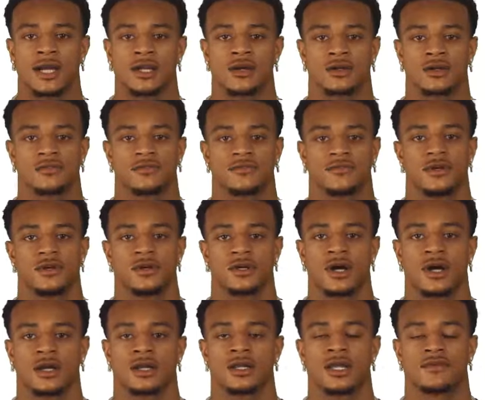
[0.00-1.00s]
on the field, all
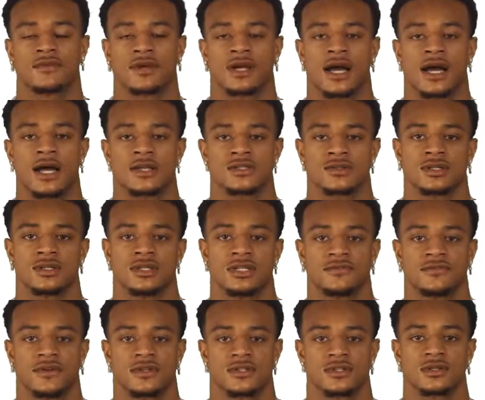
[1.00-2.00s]
eleven guys on the
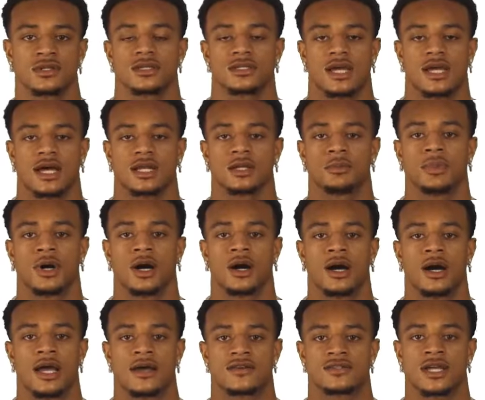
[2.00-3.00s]
defensive side of the ball has
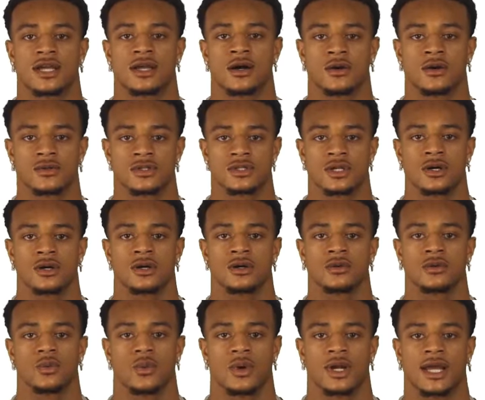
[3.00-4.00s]
their own zone where they
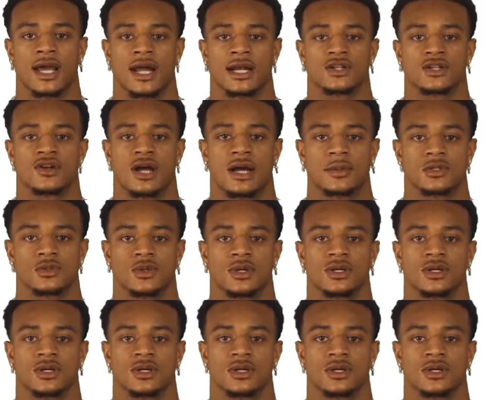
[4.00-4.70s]
got to drop to and